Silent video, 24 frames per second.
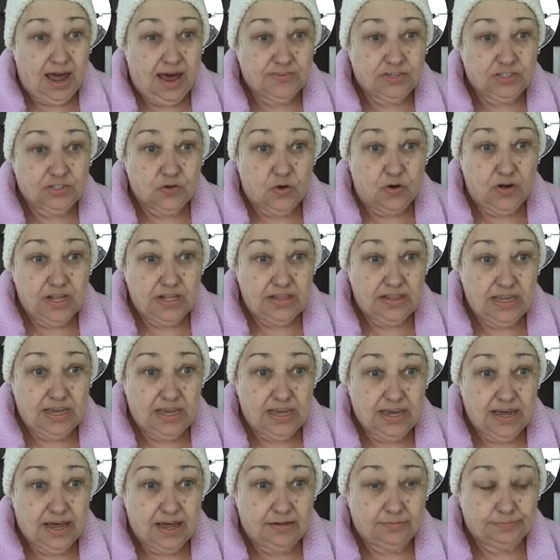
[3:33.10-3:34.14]
started
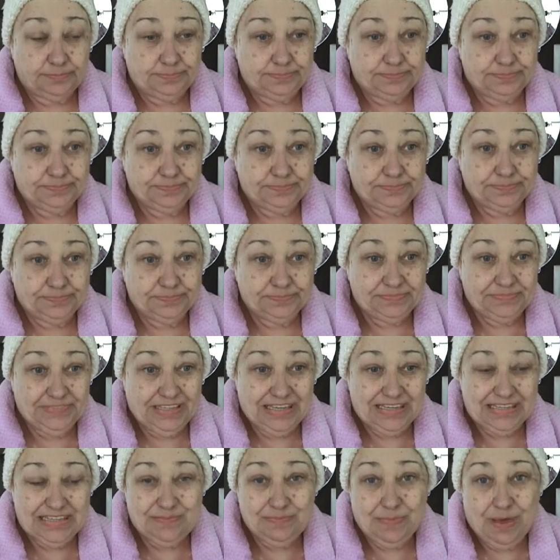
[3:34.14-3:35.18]

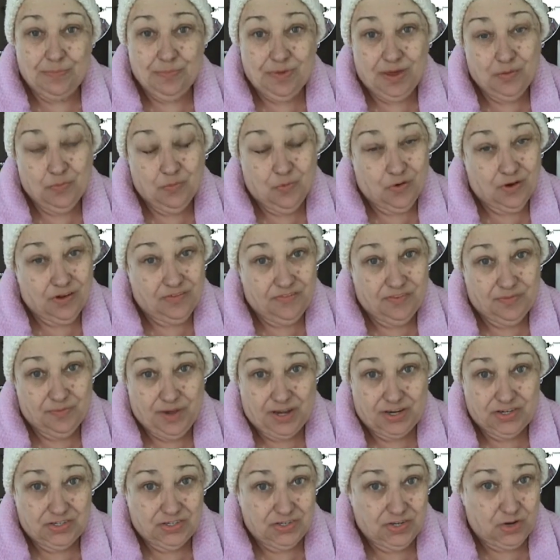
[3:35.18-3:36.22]
this may be more
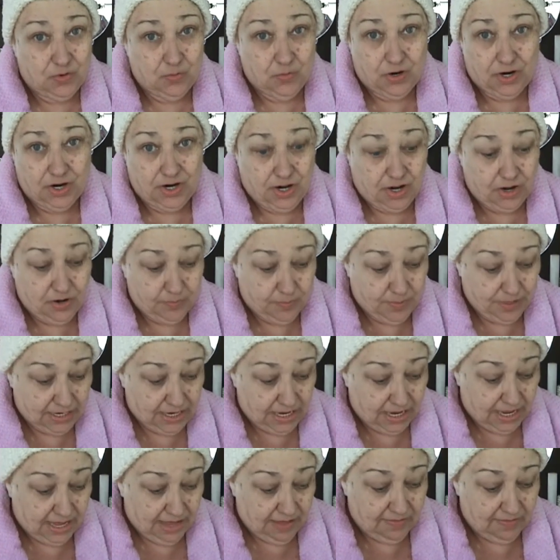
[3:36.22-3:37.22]
information you want to know, but